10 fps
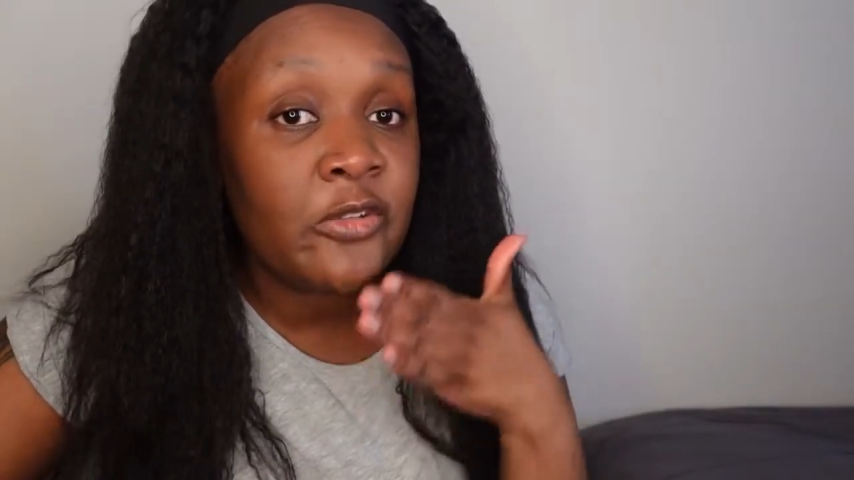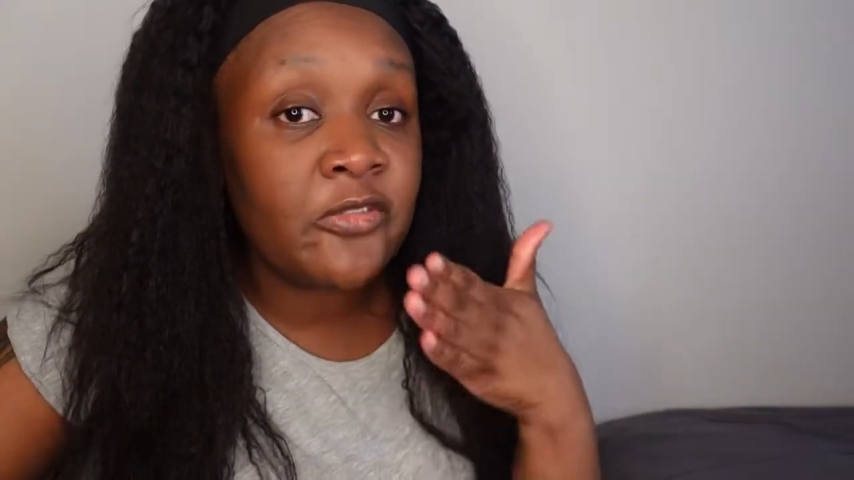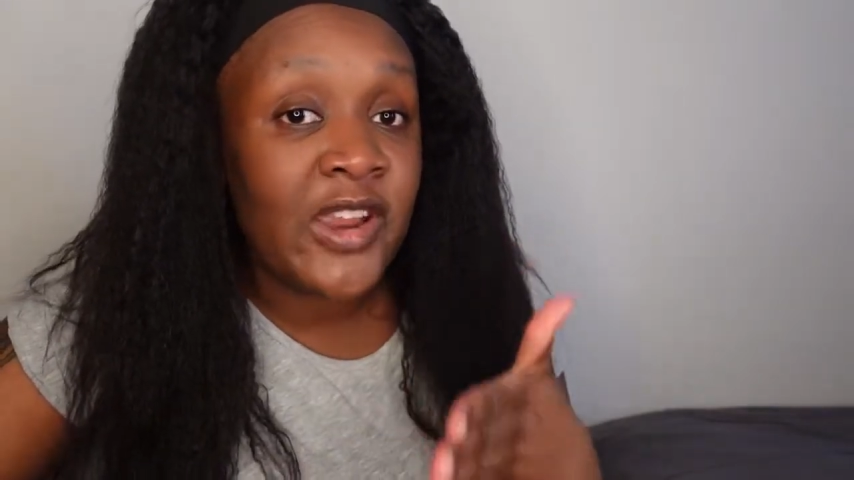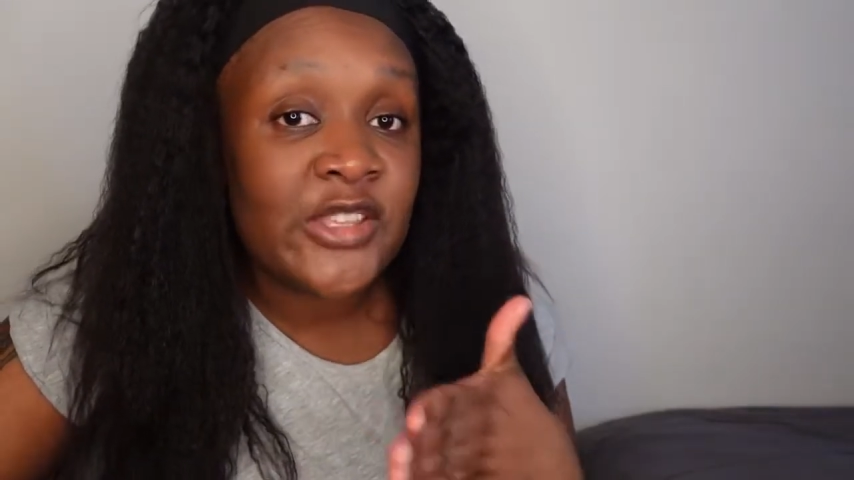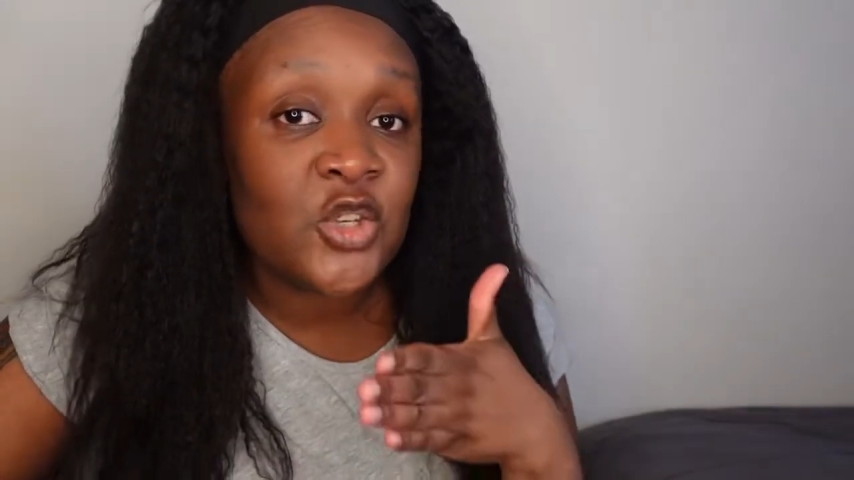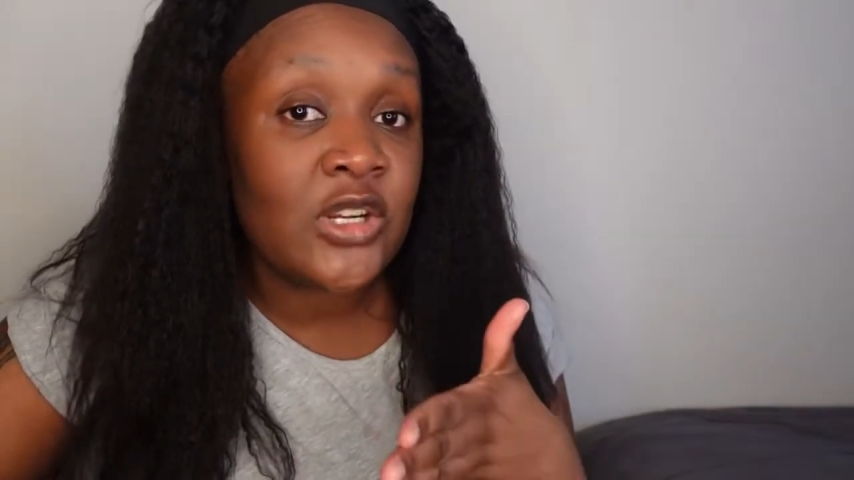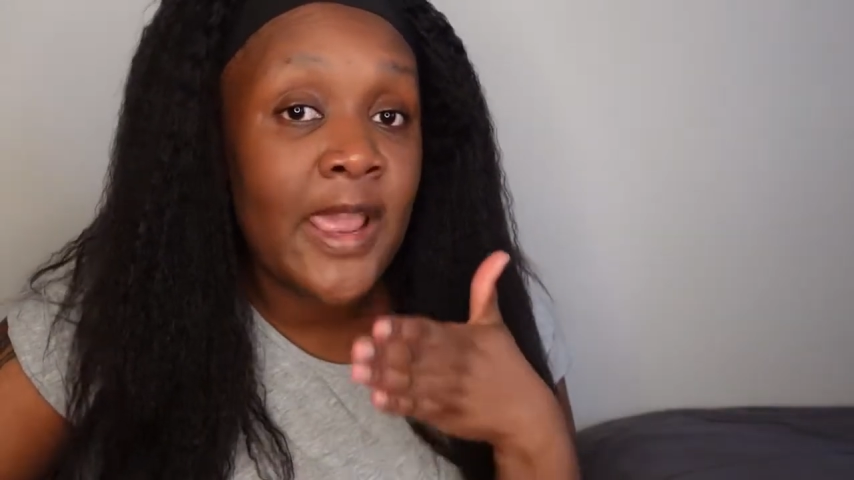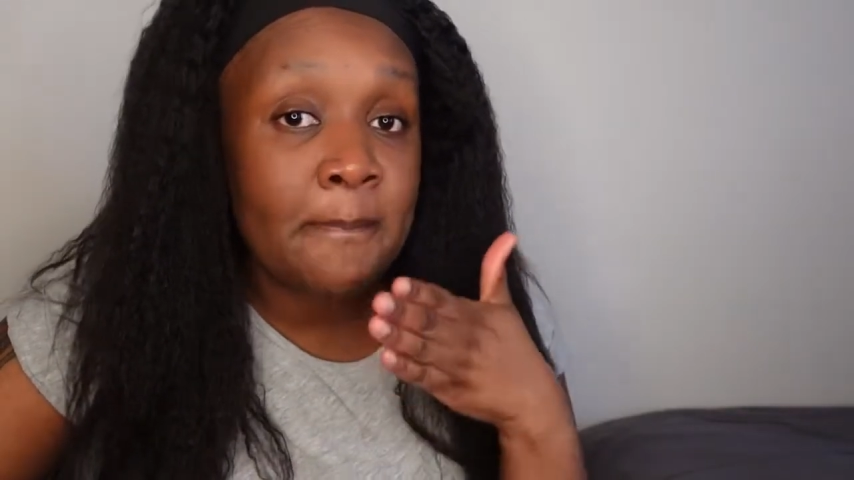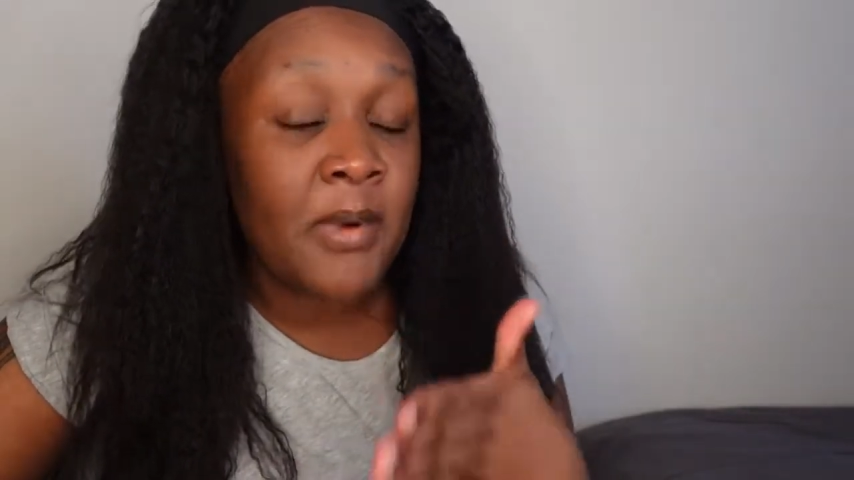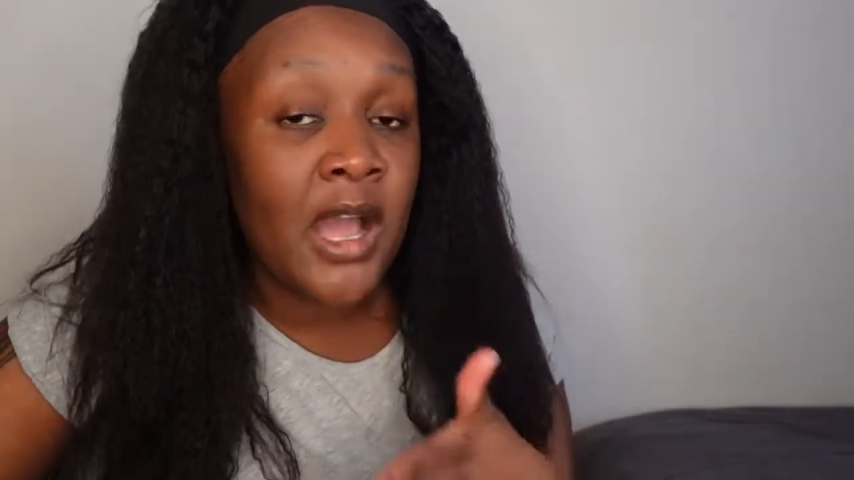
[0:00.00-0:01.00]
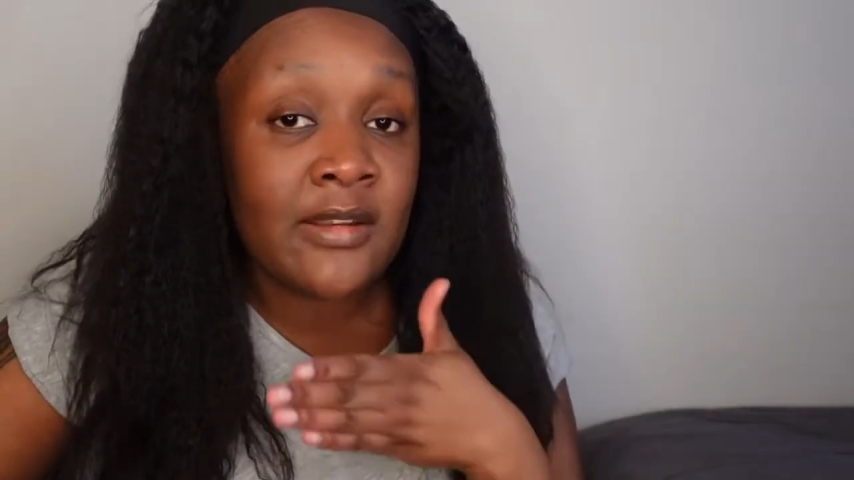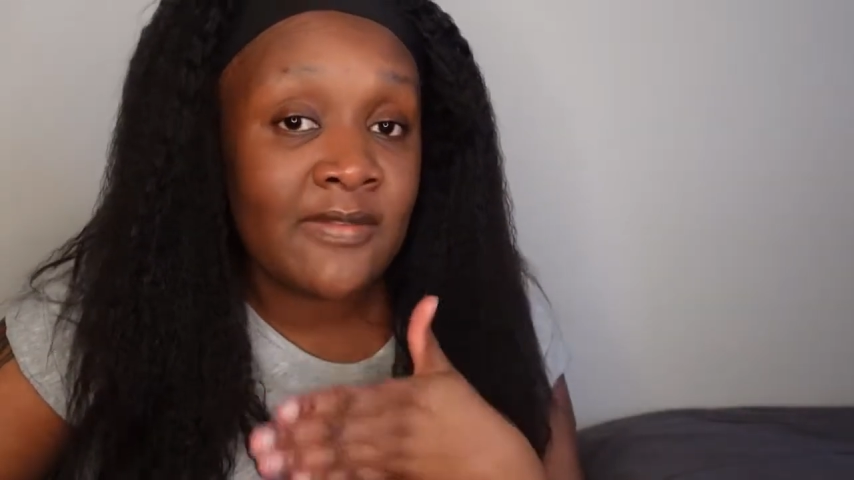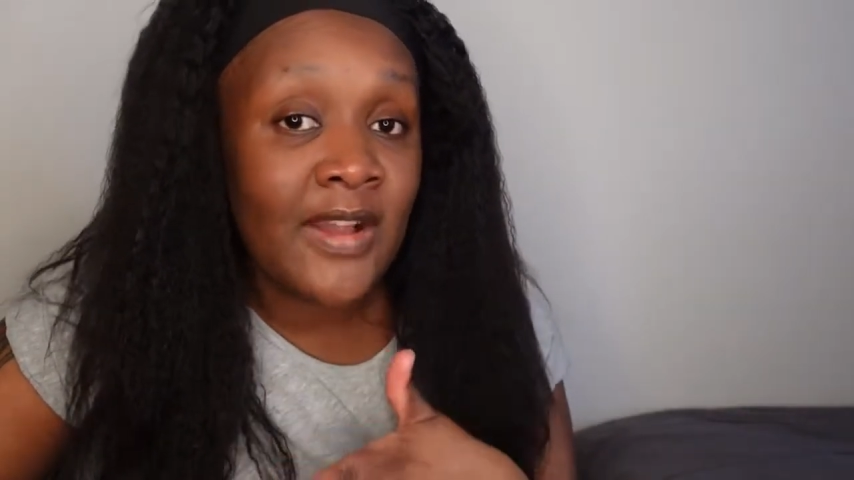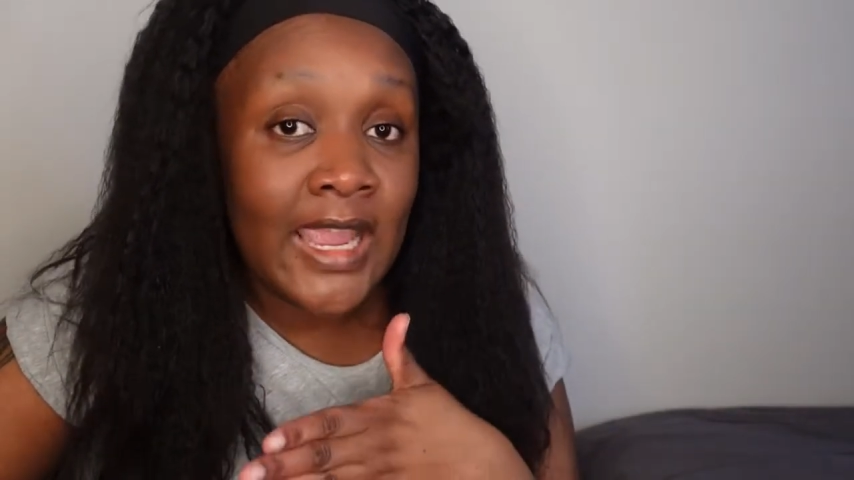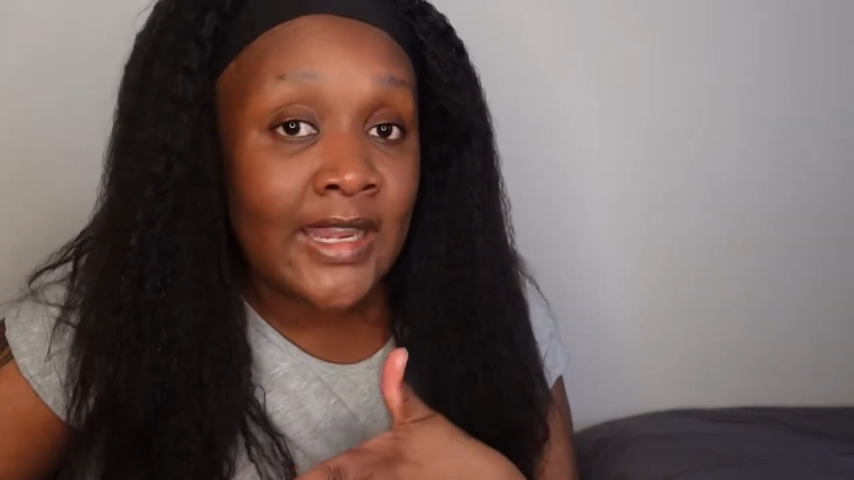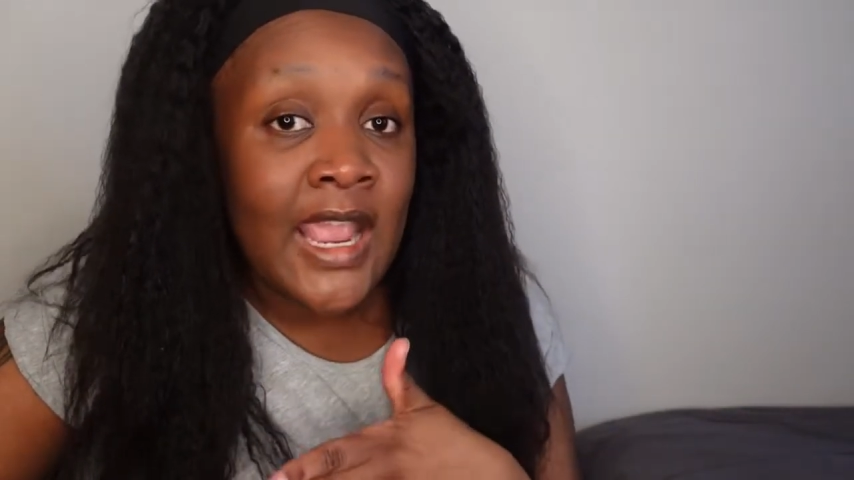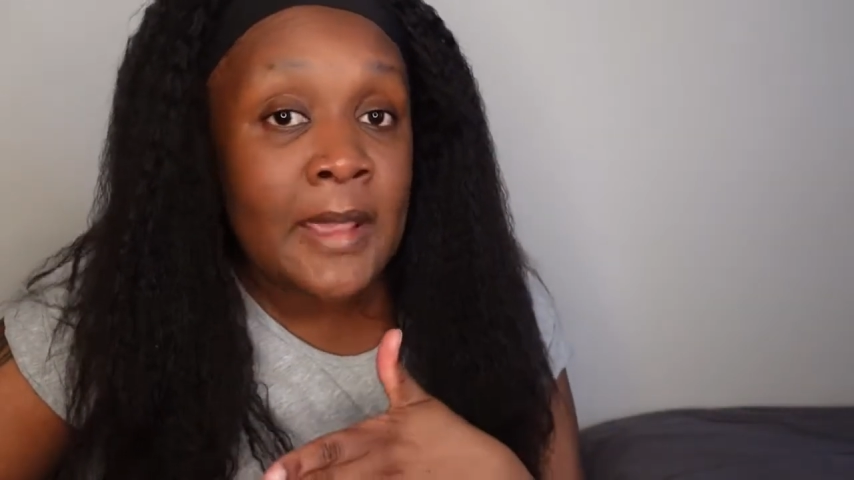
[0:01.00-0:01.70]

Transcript: friends are like bona fide